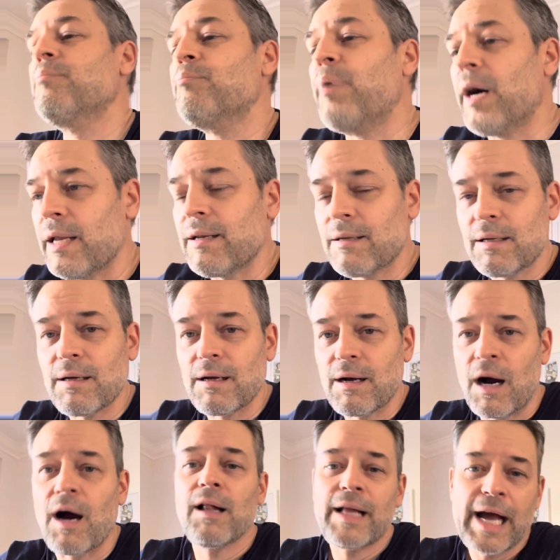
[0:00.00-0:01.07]
but
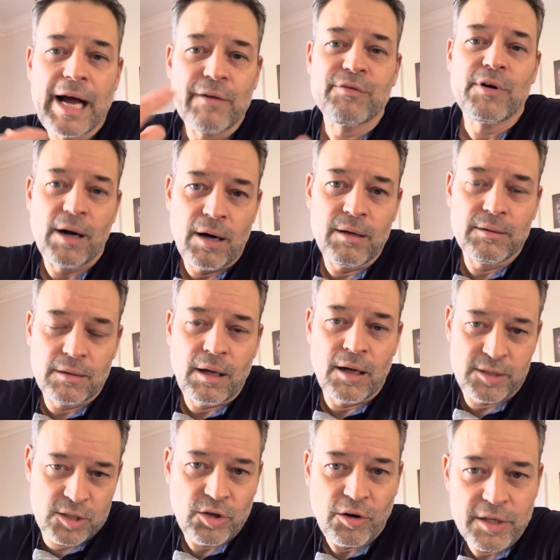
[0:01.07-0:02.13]

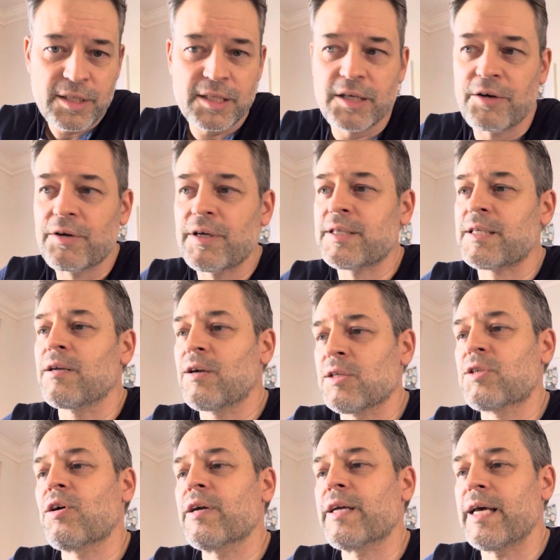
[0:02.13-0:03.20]
I'll start a series, and I'll
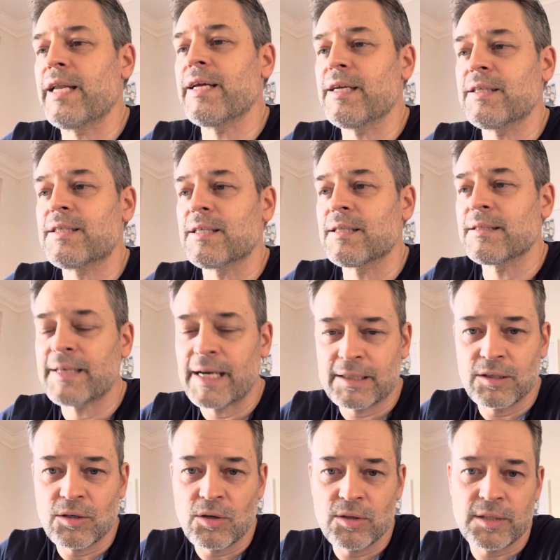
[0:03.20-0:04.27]
start getting into the
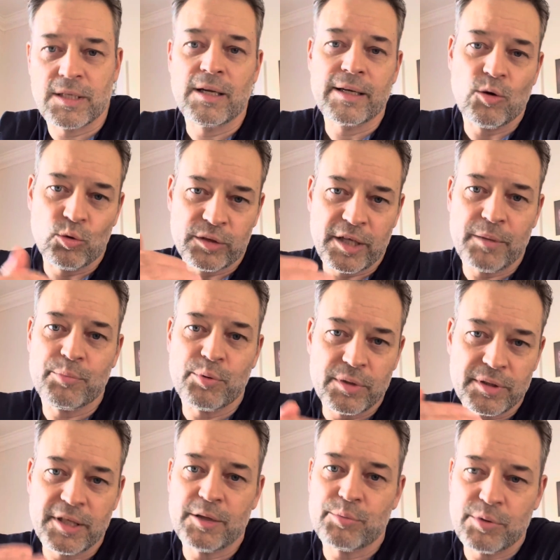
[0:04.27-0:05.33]
technicals, and I'll go deeper
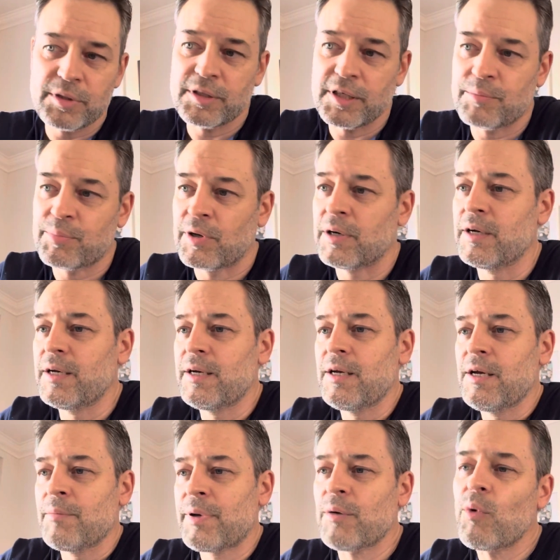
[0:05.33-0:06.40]
and deeper and deeper.
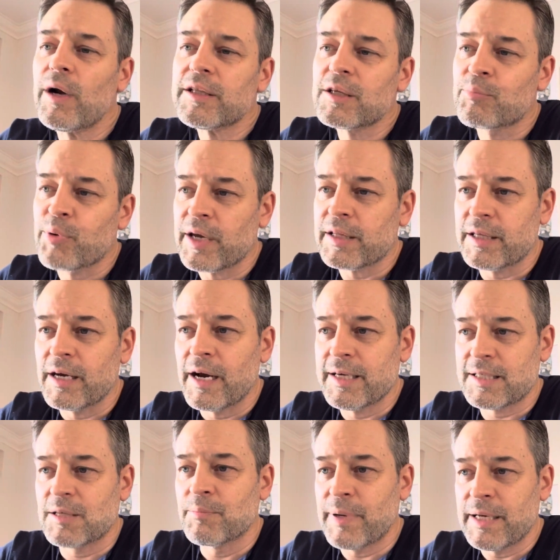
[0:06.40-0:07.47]
But I wanted to break the
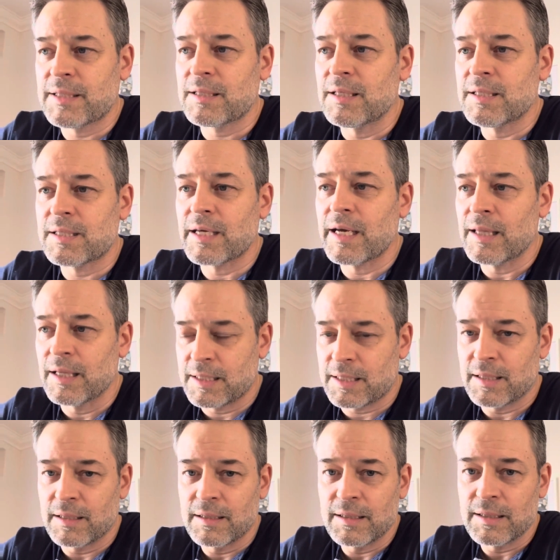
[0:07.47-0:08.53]
ice and basically say,
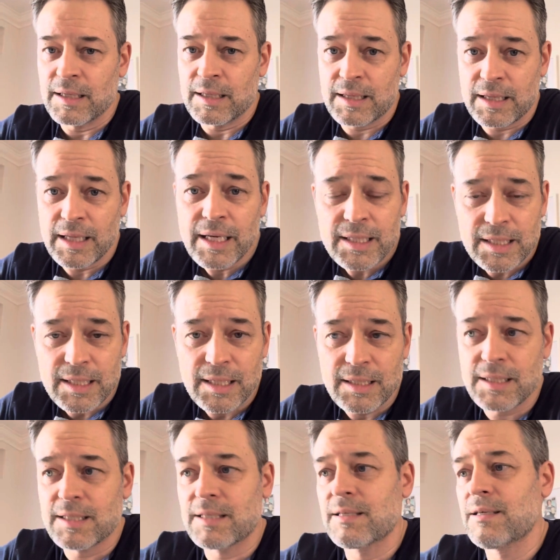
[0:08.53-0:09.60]
listen, the
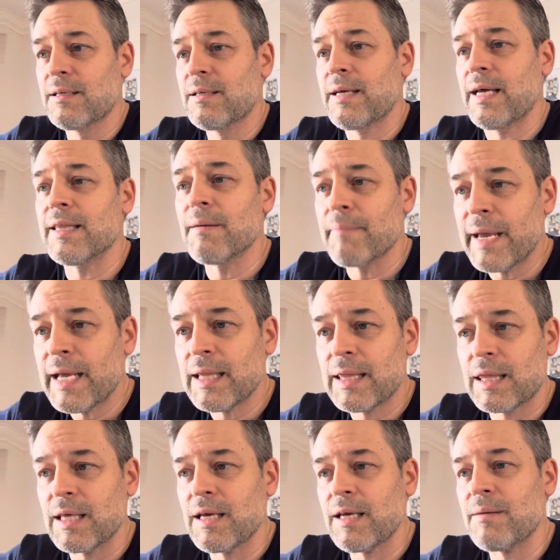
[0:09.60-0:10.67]
thesis and the main
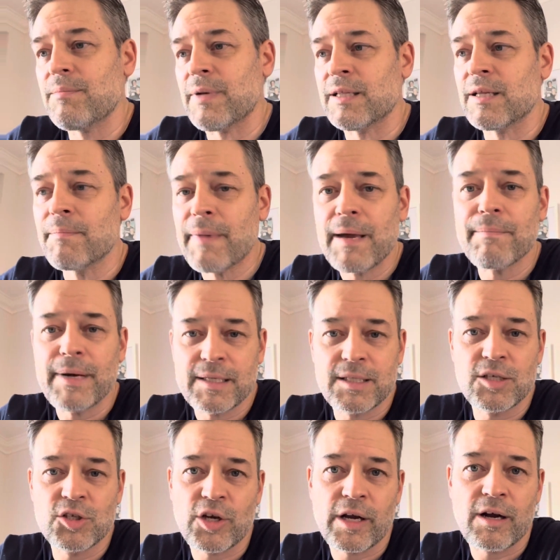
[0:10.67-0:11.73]
theme and the main
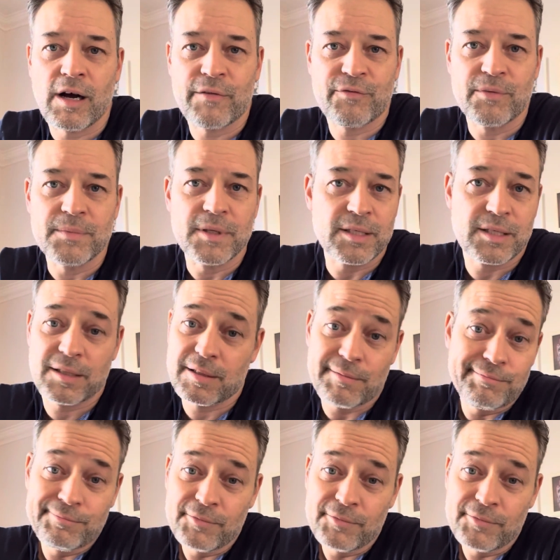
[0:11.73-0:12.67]
message I got from this